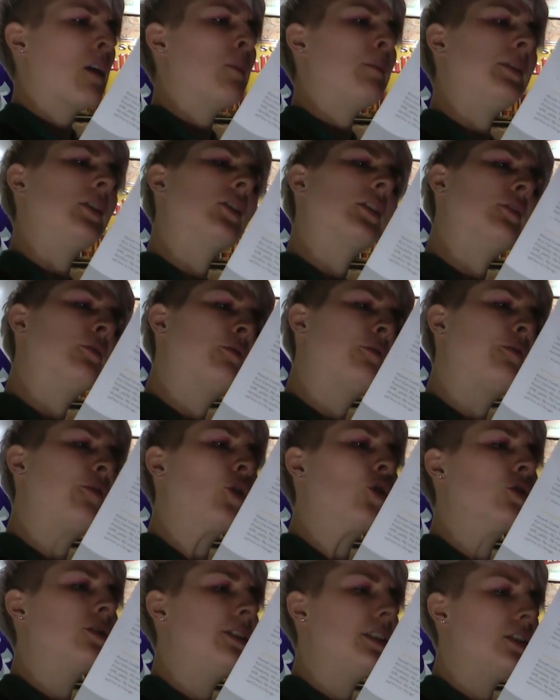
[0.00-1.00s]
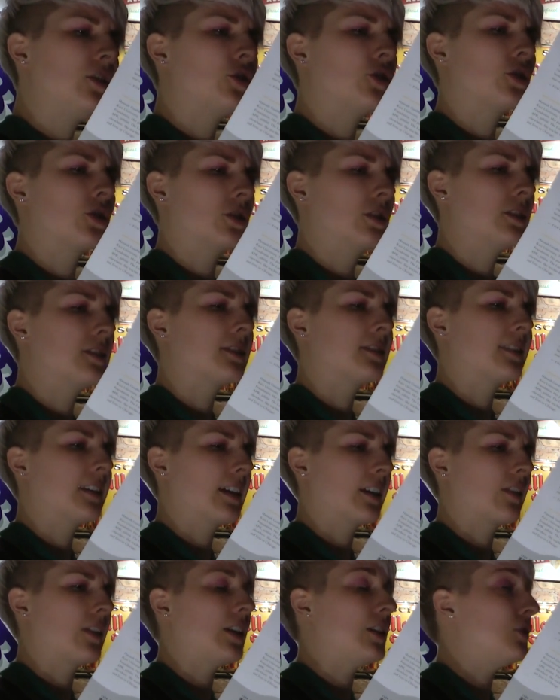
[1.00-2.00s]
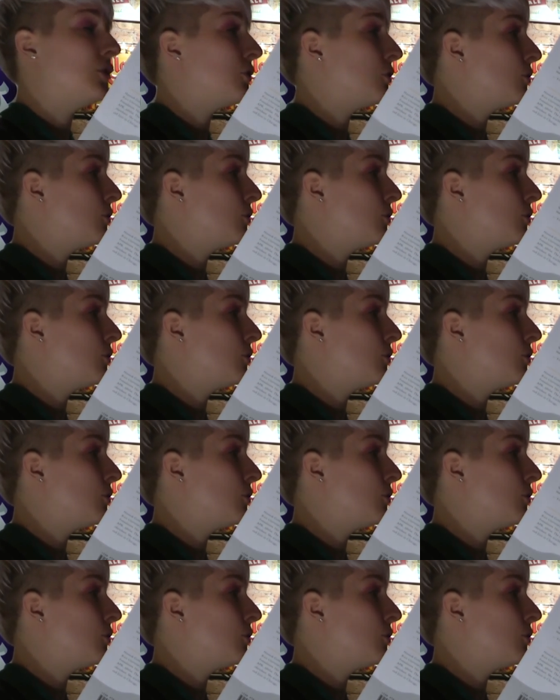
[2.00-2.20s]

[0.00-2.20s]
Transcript: But you can fold these shirts like they